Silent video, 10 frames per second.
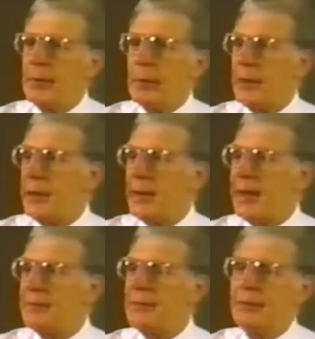But we
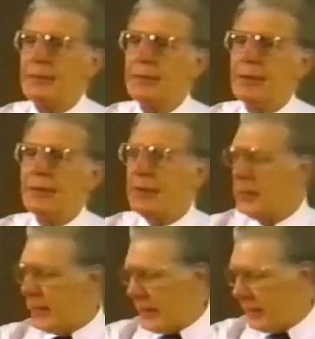didn't have to. It
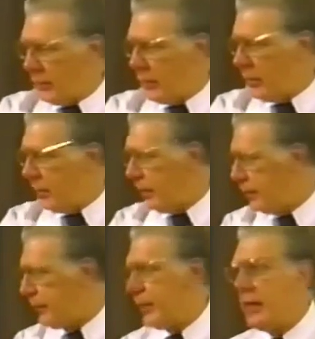turned out all
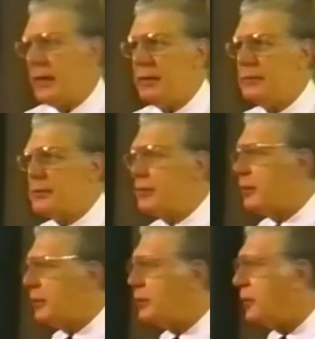over the island was
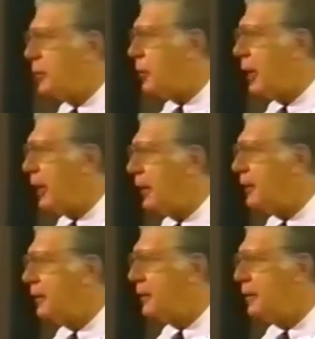signal core wire.